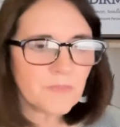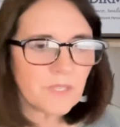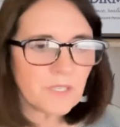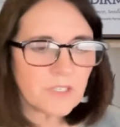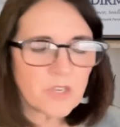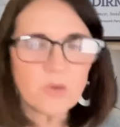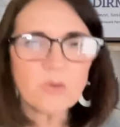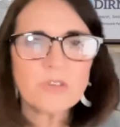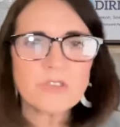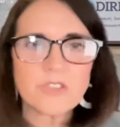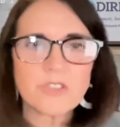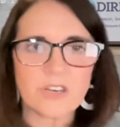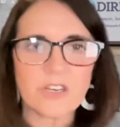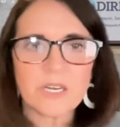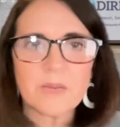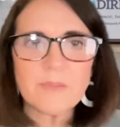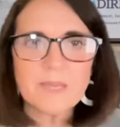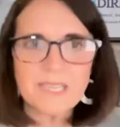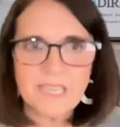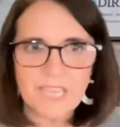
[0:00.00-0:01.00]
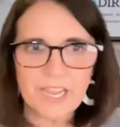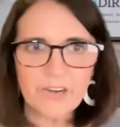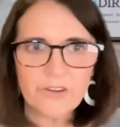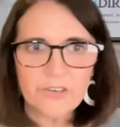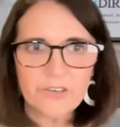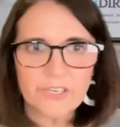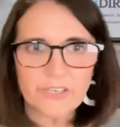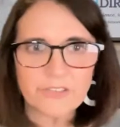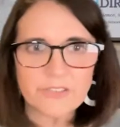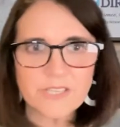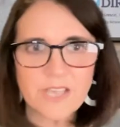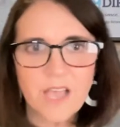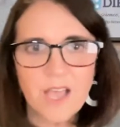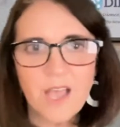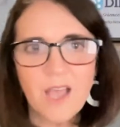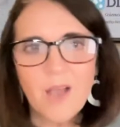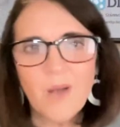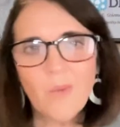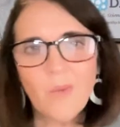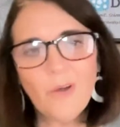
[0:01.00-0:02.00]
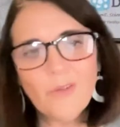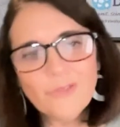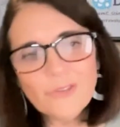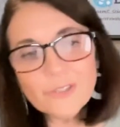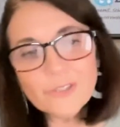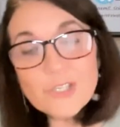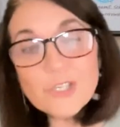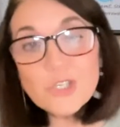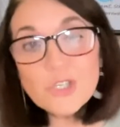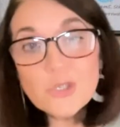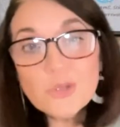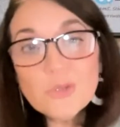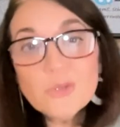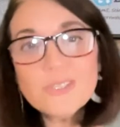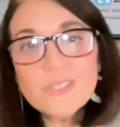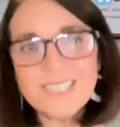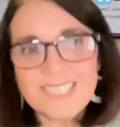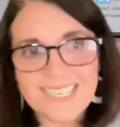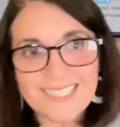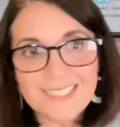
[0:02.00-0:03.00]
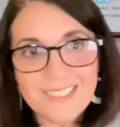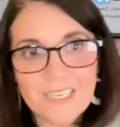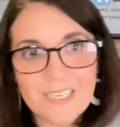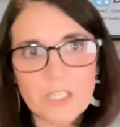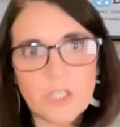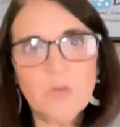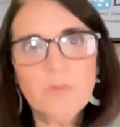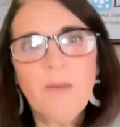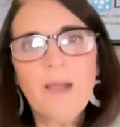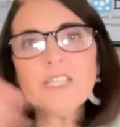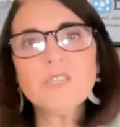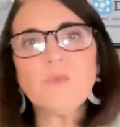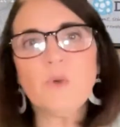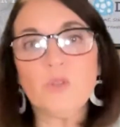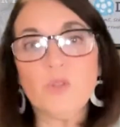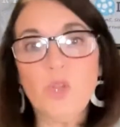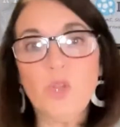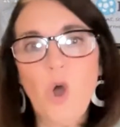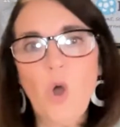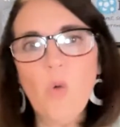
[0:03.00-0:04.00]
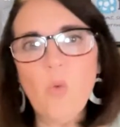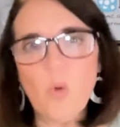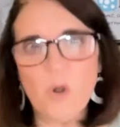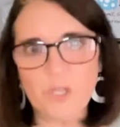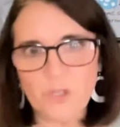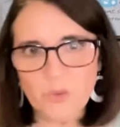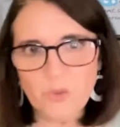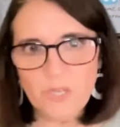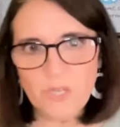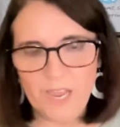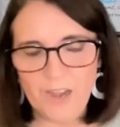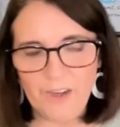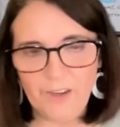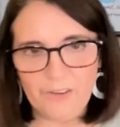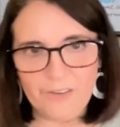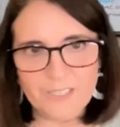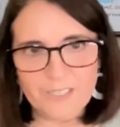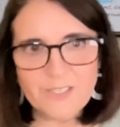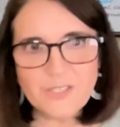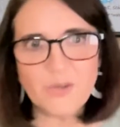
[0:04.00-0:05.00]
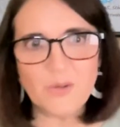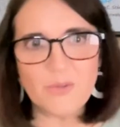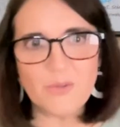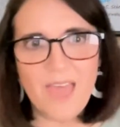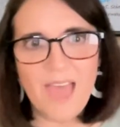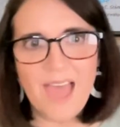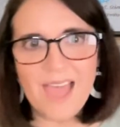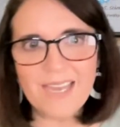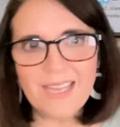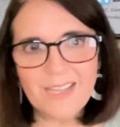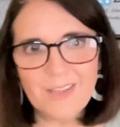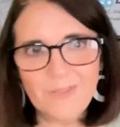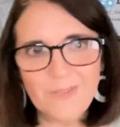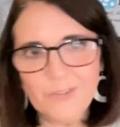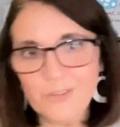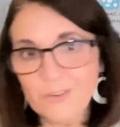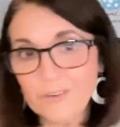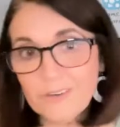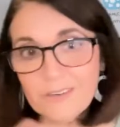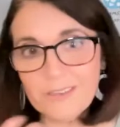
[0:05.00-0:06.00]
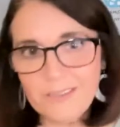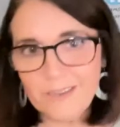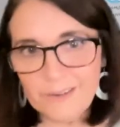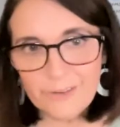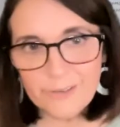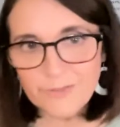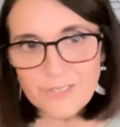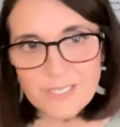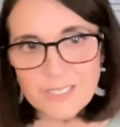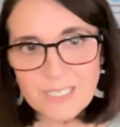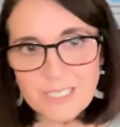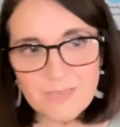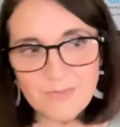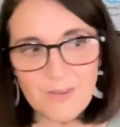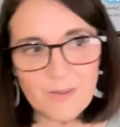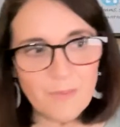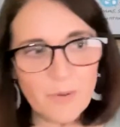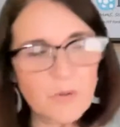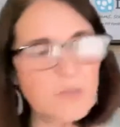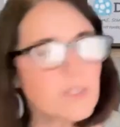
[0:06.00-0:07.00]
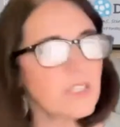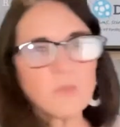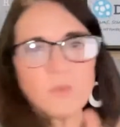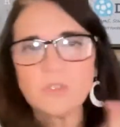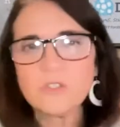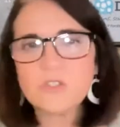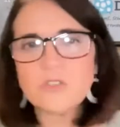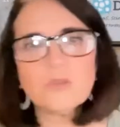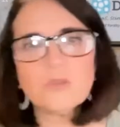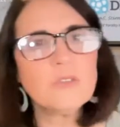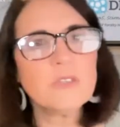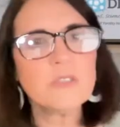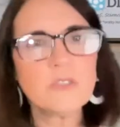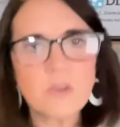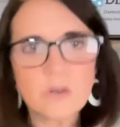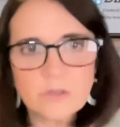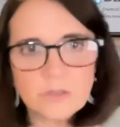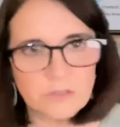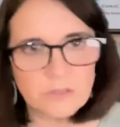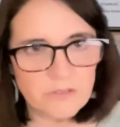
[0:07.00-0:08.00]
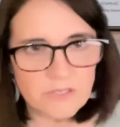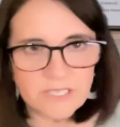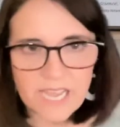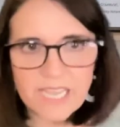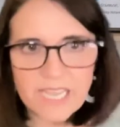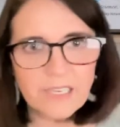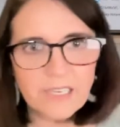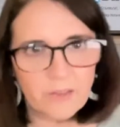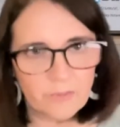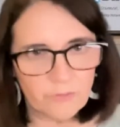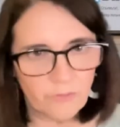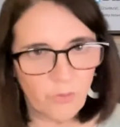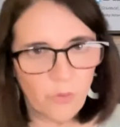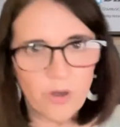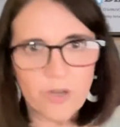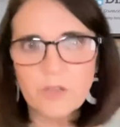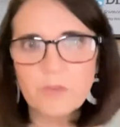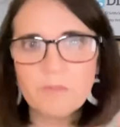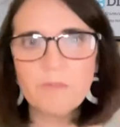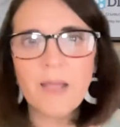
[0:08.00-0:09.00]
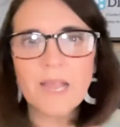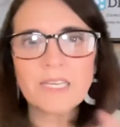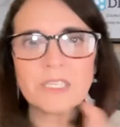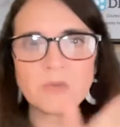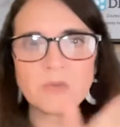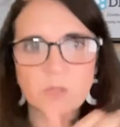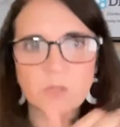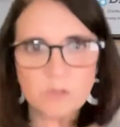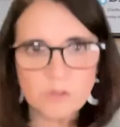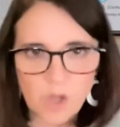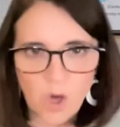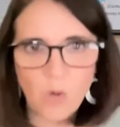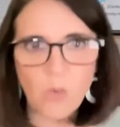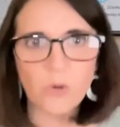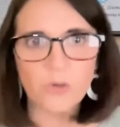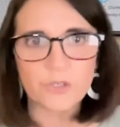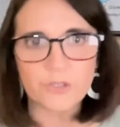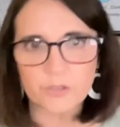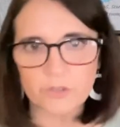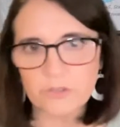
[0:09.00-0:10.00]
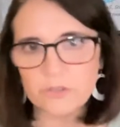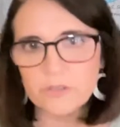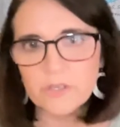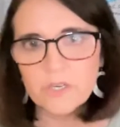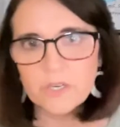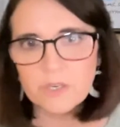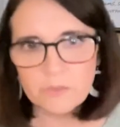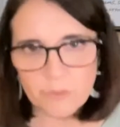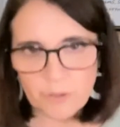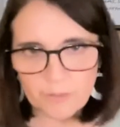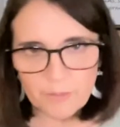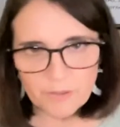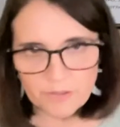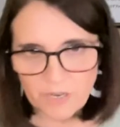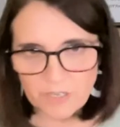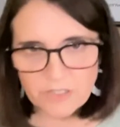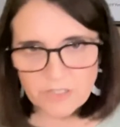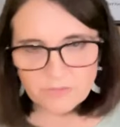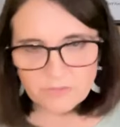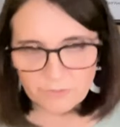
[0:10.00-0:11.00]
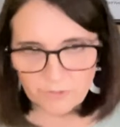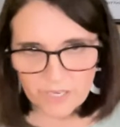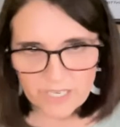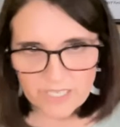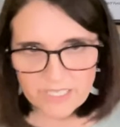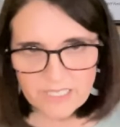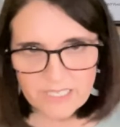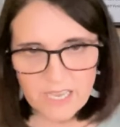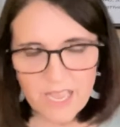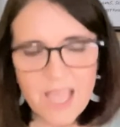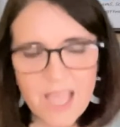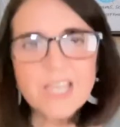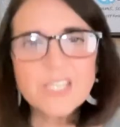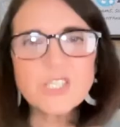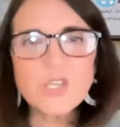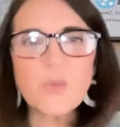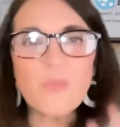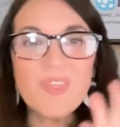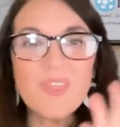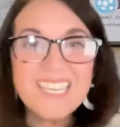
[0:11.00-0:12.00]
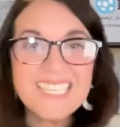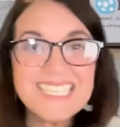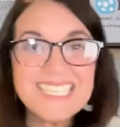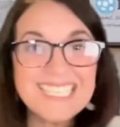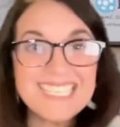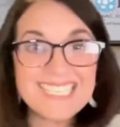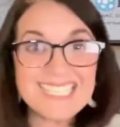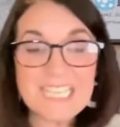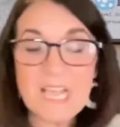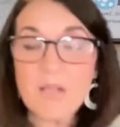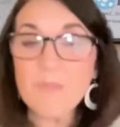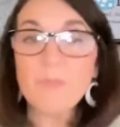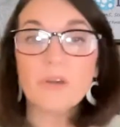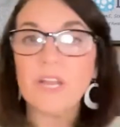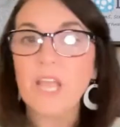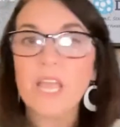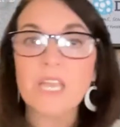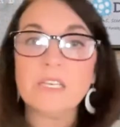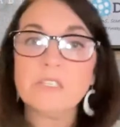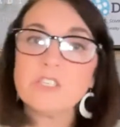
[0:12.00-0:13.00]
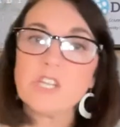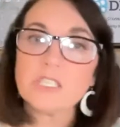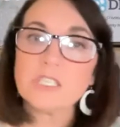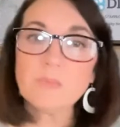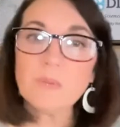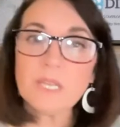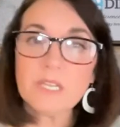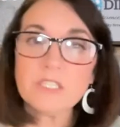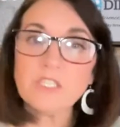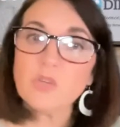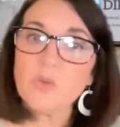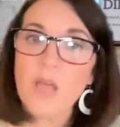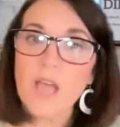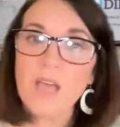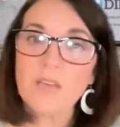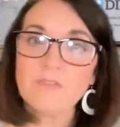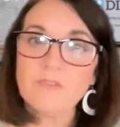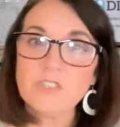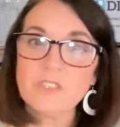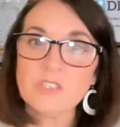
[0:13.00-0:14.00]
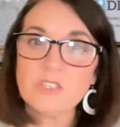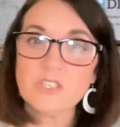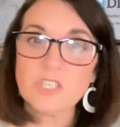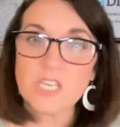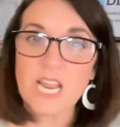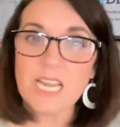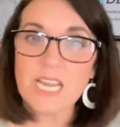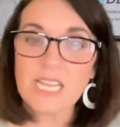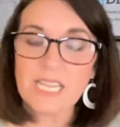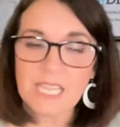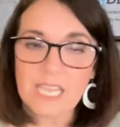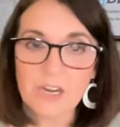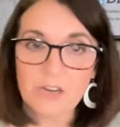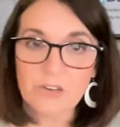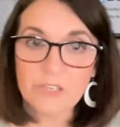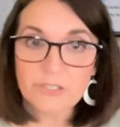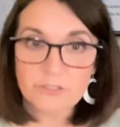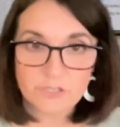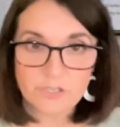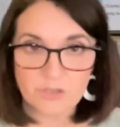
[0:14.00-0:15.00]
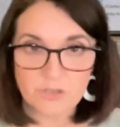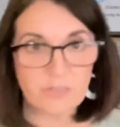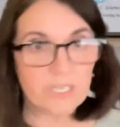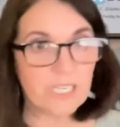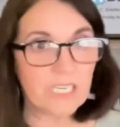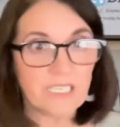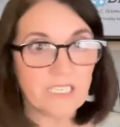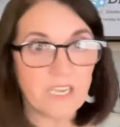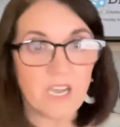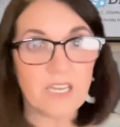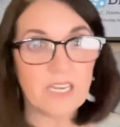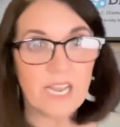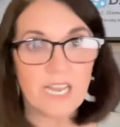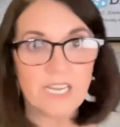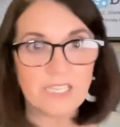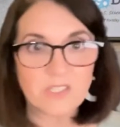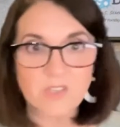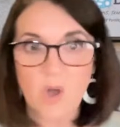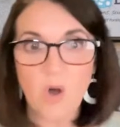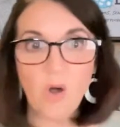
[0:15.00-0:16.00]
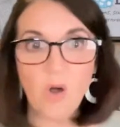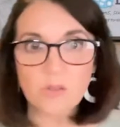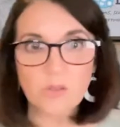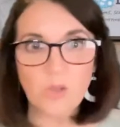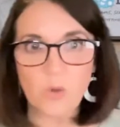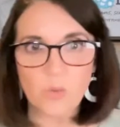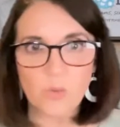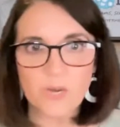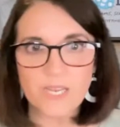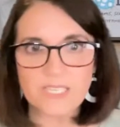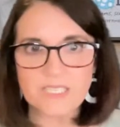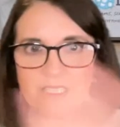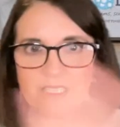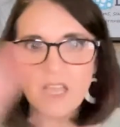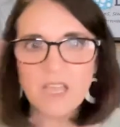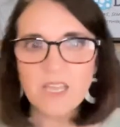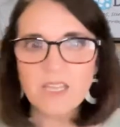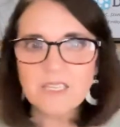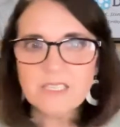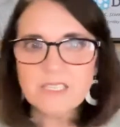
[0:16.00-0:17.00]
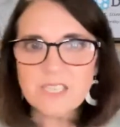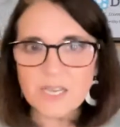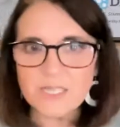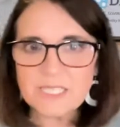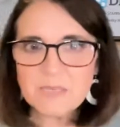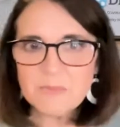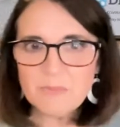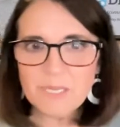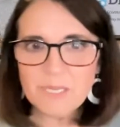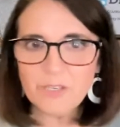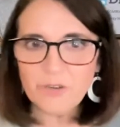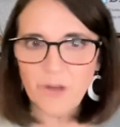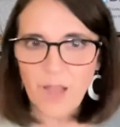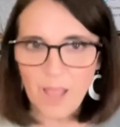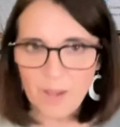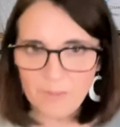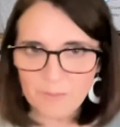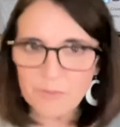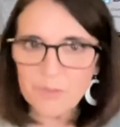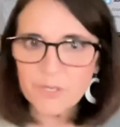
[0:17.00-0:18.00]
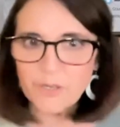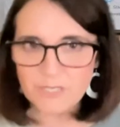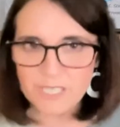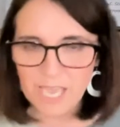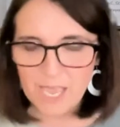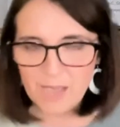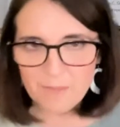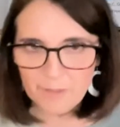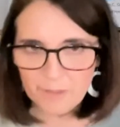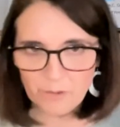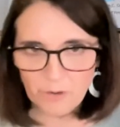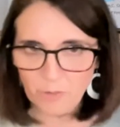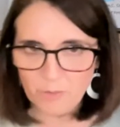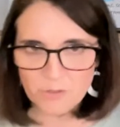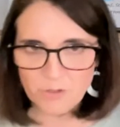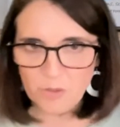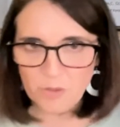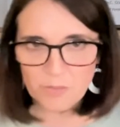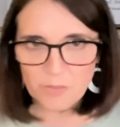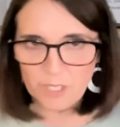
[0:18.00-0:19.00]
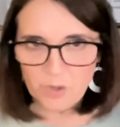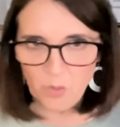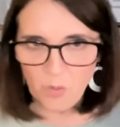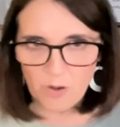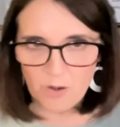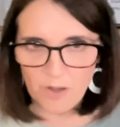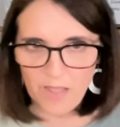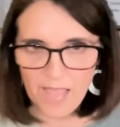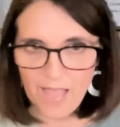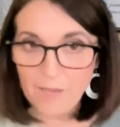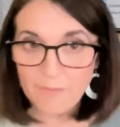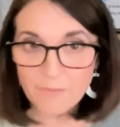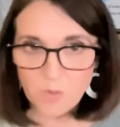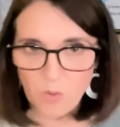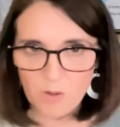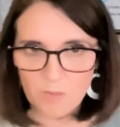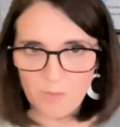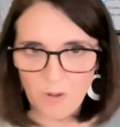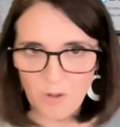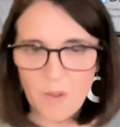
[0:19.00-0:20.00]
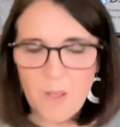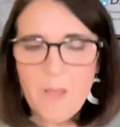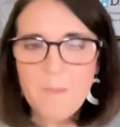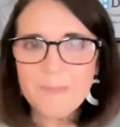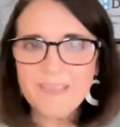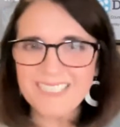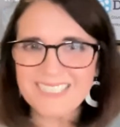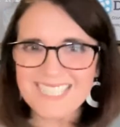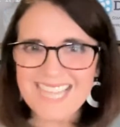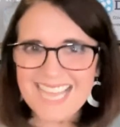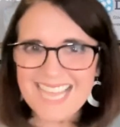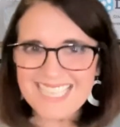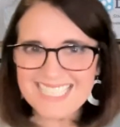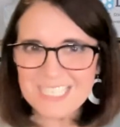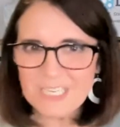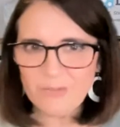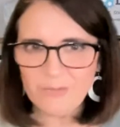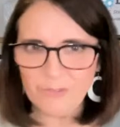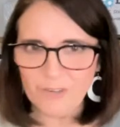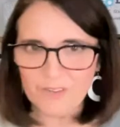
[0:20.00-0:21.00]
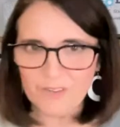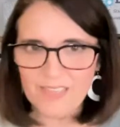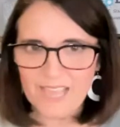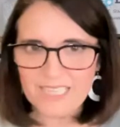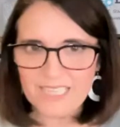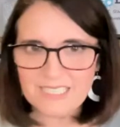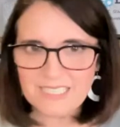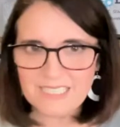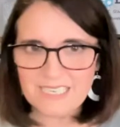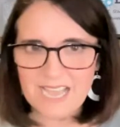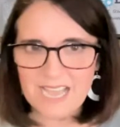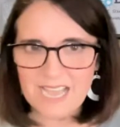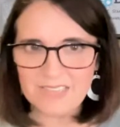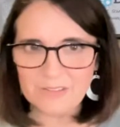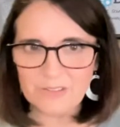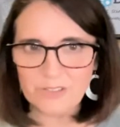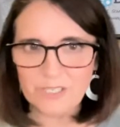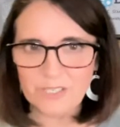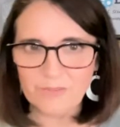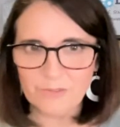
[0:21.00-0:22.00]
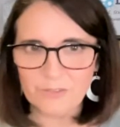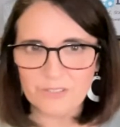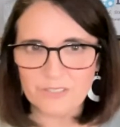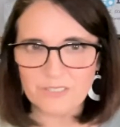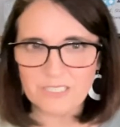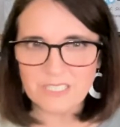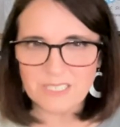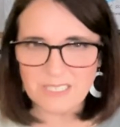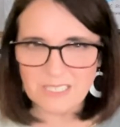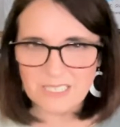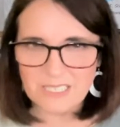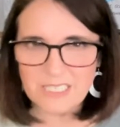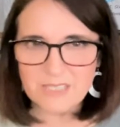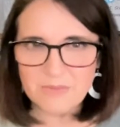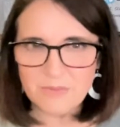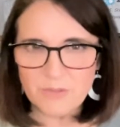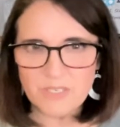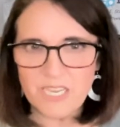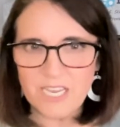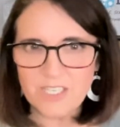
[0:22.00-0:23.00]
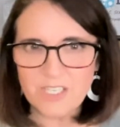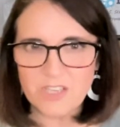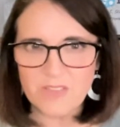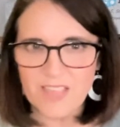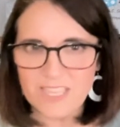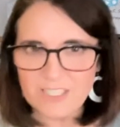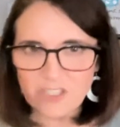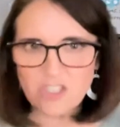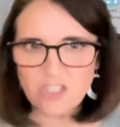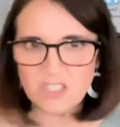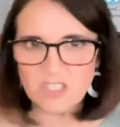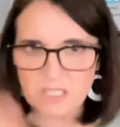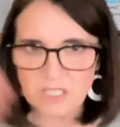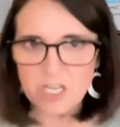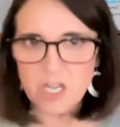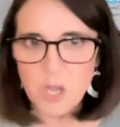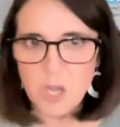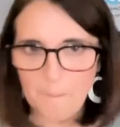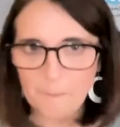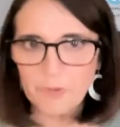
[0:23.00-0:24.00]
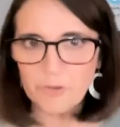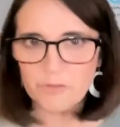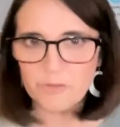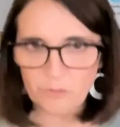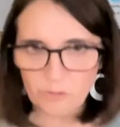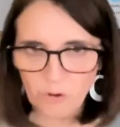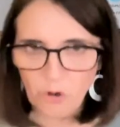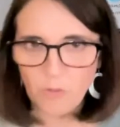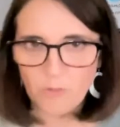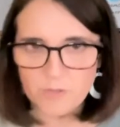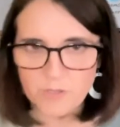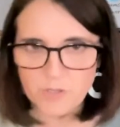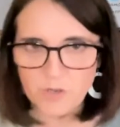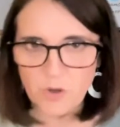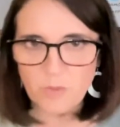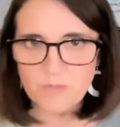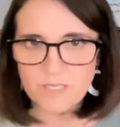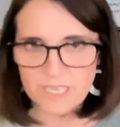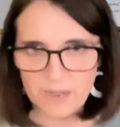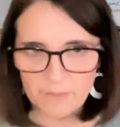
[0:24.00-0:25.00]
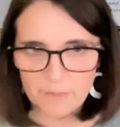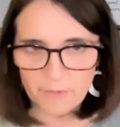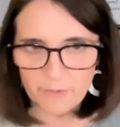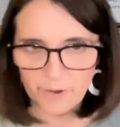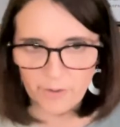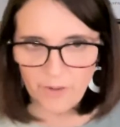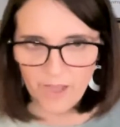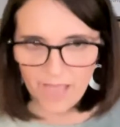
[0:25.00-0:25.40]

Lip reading: donors are going to be carriers. Well, if you're choosing, you might as well know what you carry so that if you're a carrier of cystic fibrosis, well, choose a donor who's negative for it. You might as well lower your reproductive risk. So this is separate. And just because you have genetic carrier screening done and it's all low risk doesn't mean your embryos can't be chromosomally abnormal, because that's different. That's not looking for a disease mutation. That's just the number of chromosomes an embryo